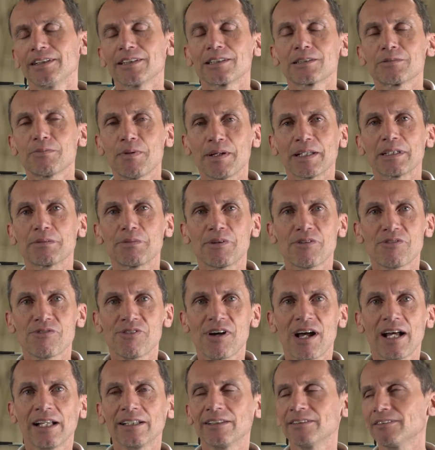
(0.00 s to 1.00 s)
It's It's meant to be
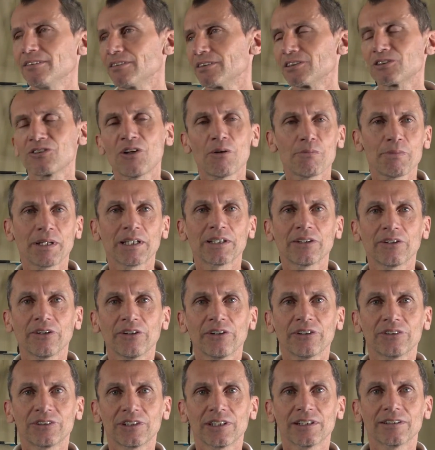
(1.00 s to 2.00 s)
fun. It's not meant to
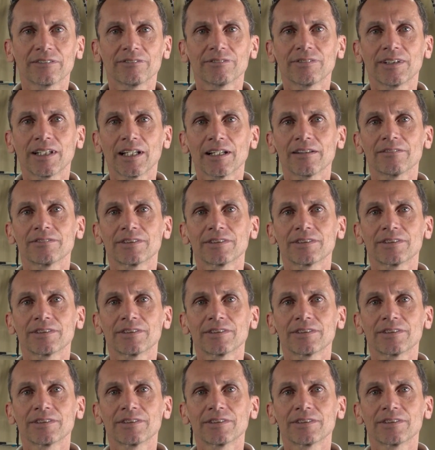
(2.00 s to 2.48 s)
hurt you, you know.